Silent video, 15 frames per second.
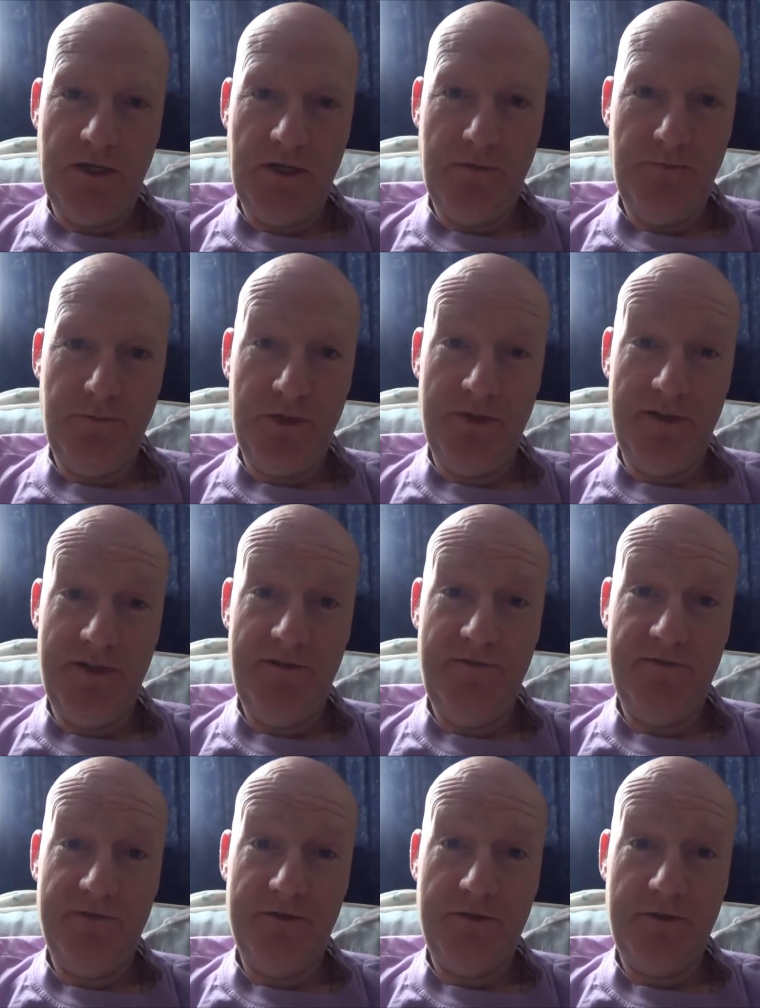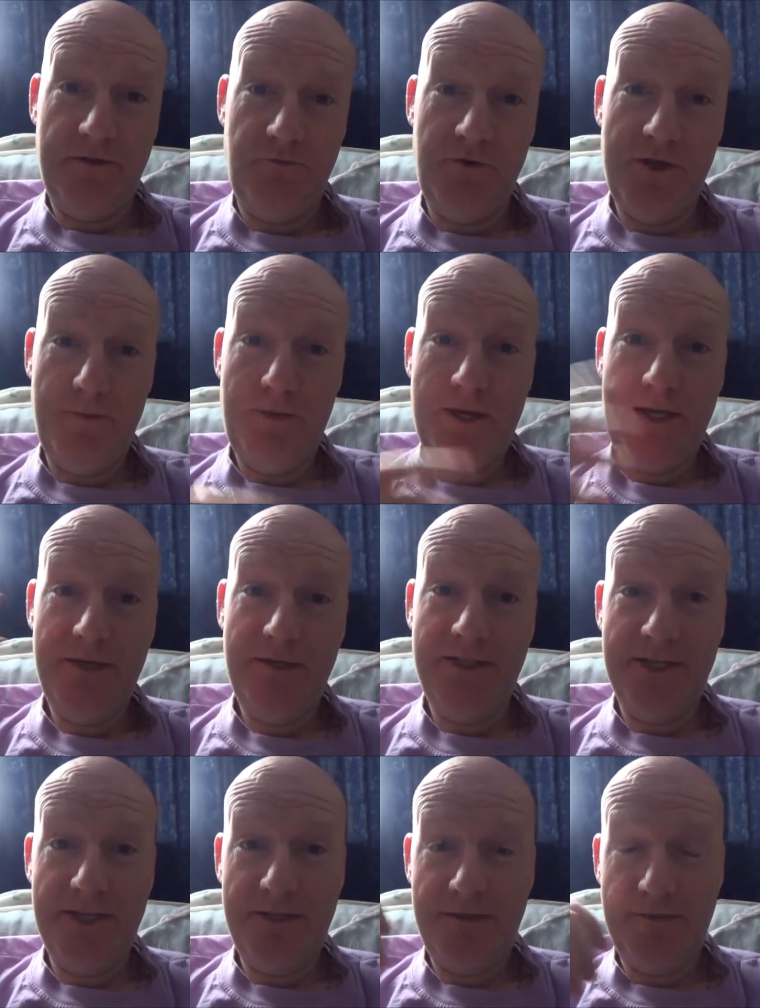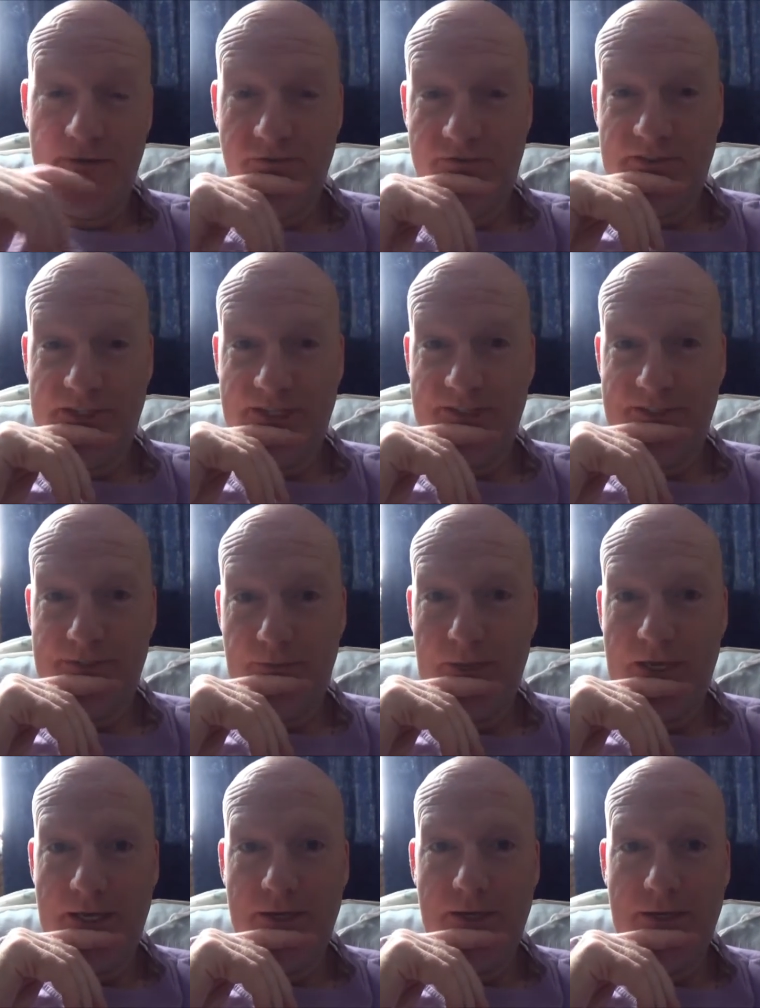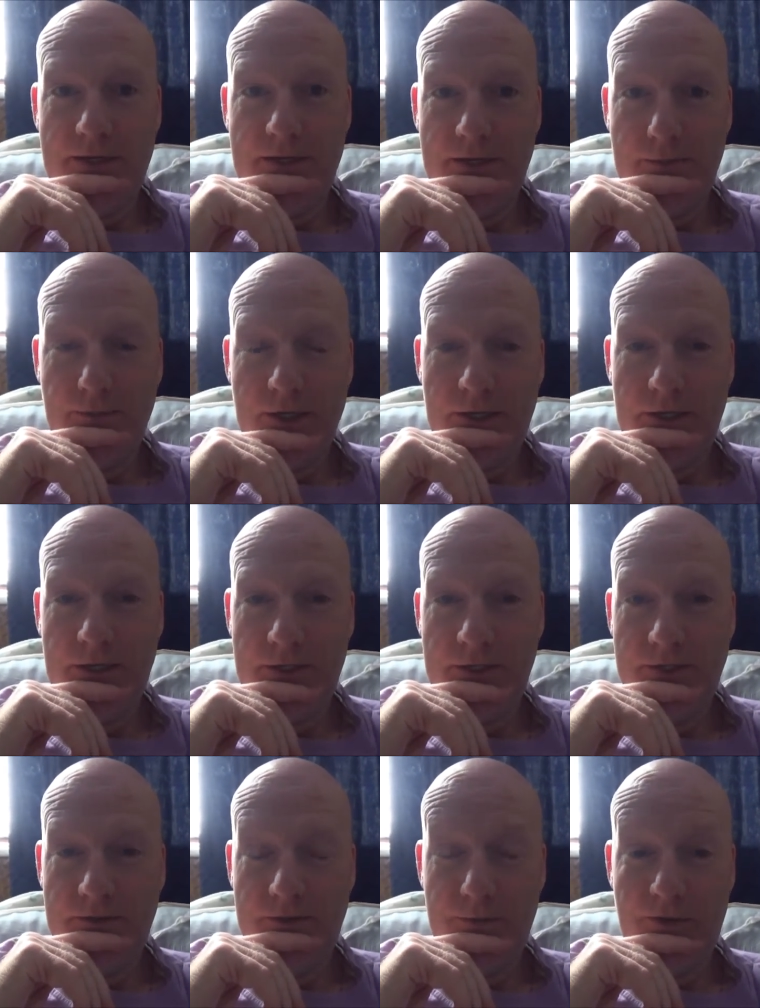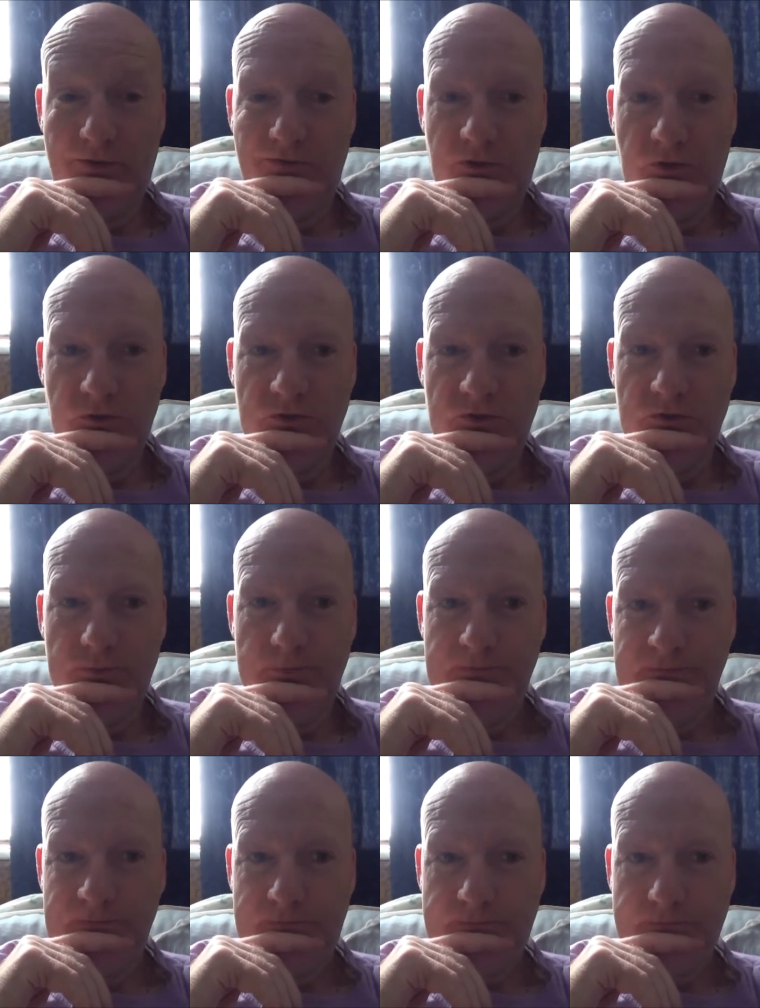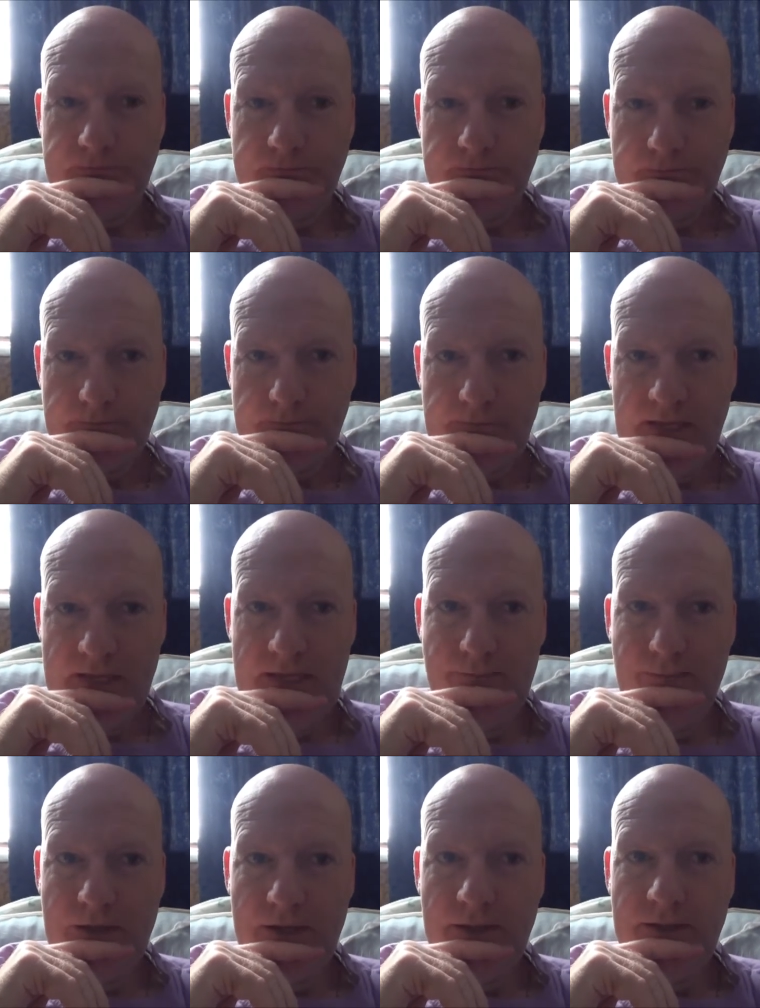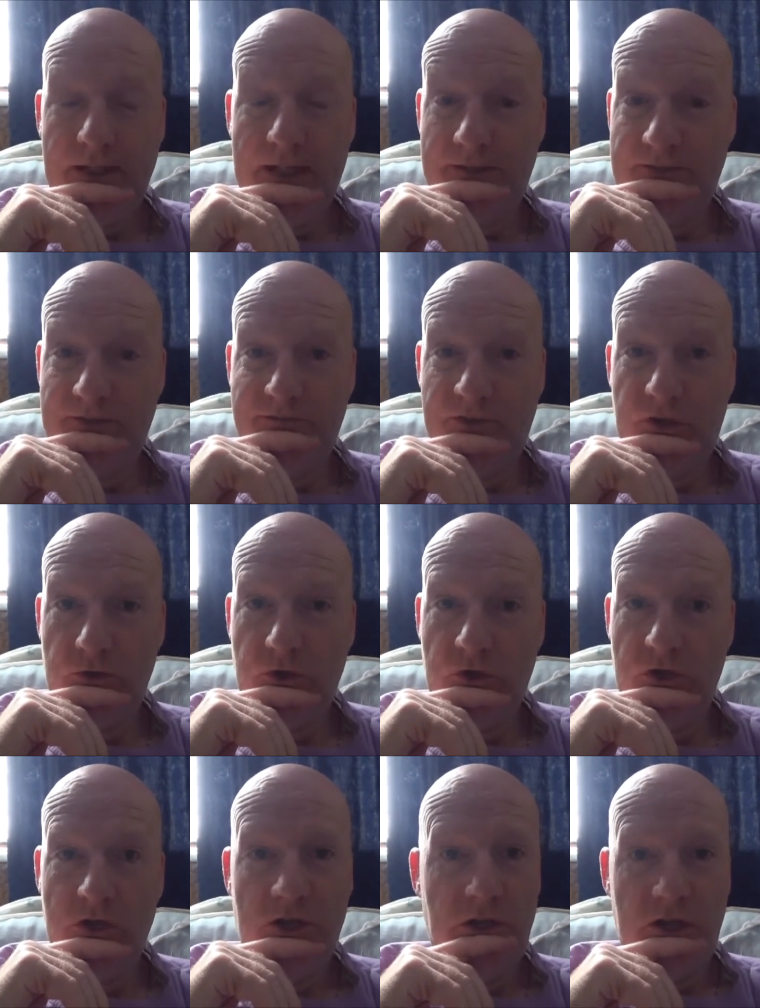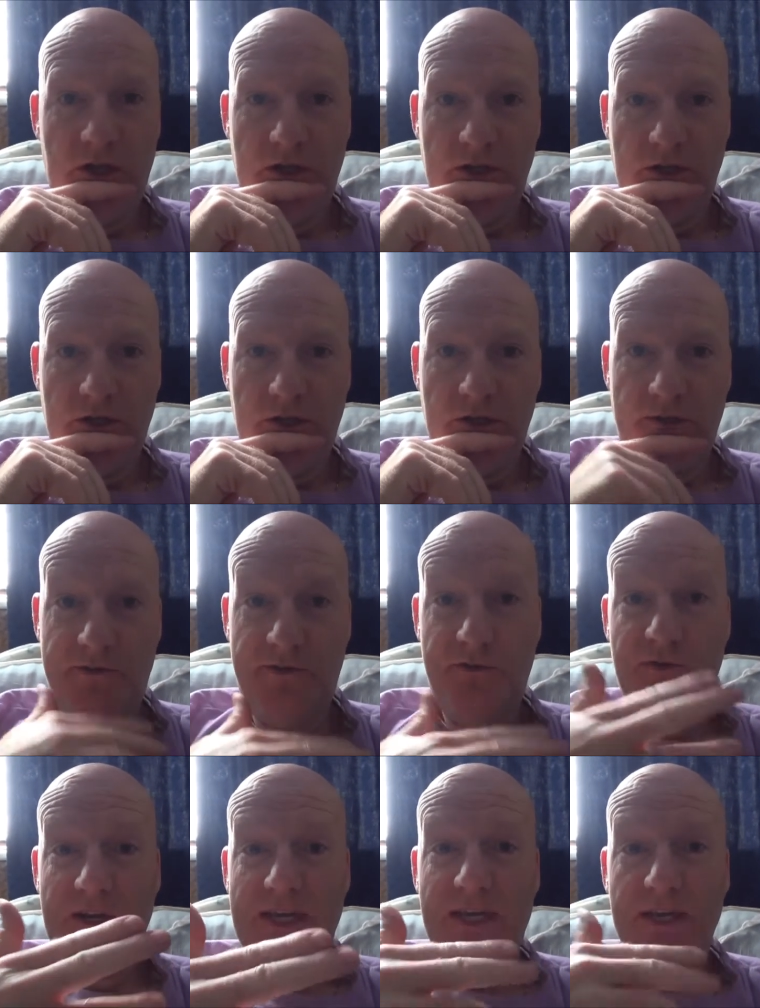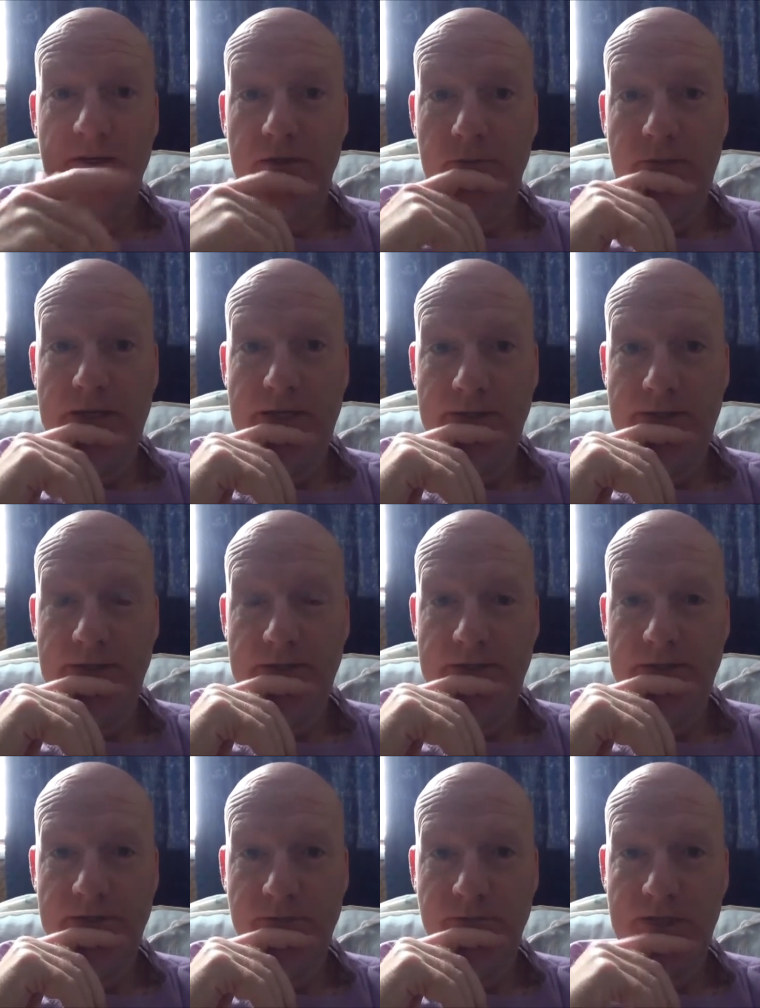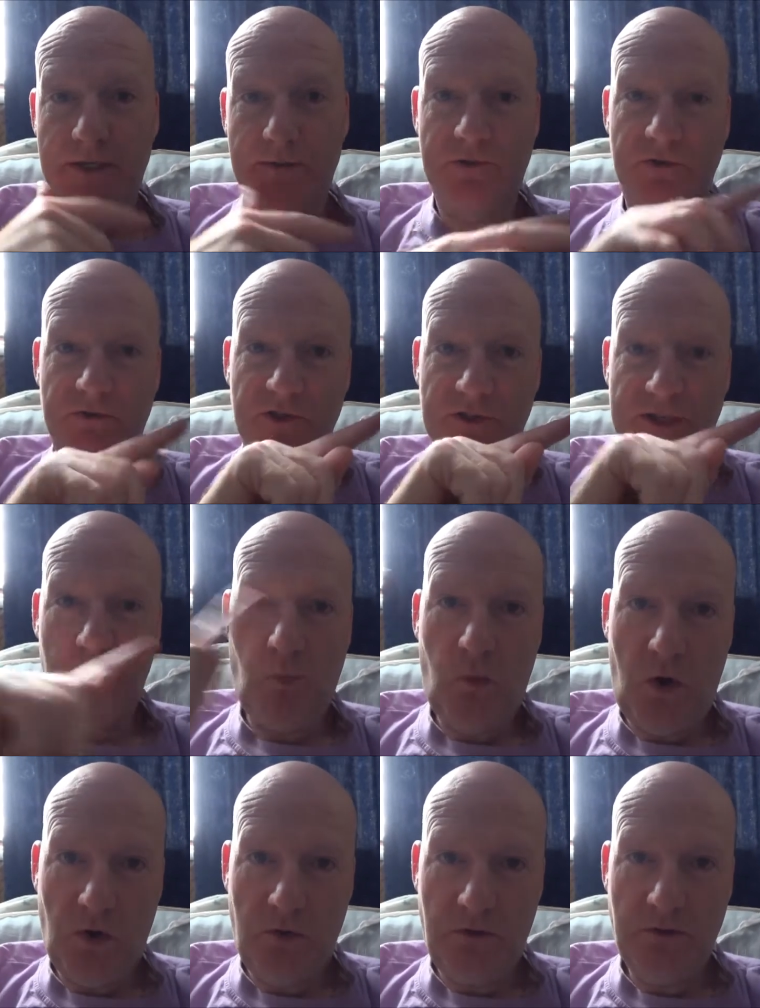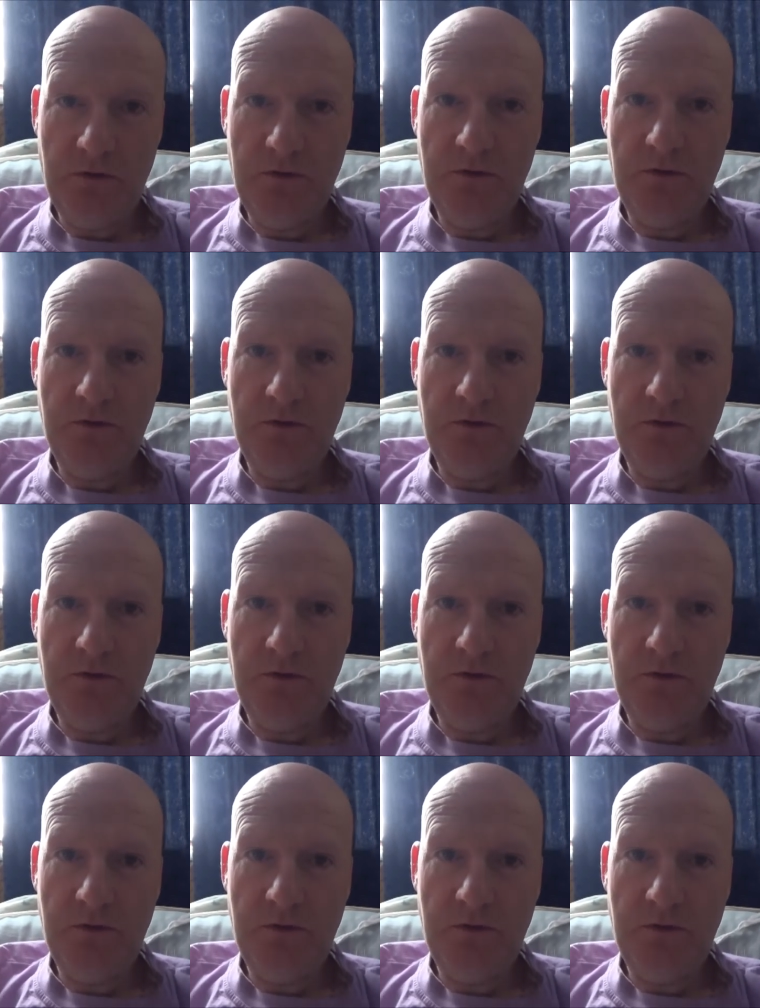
um, but they've reappeared again. They've started appearing in my uh, in my vlogs. In my last vlog, uh, three appeared. Sometimes you'll just get one,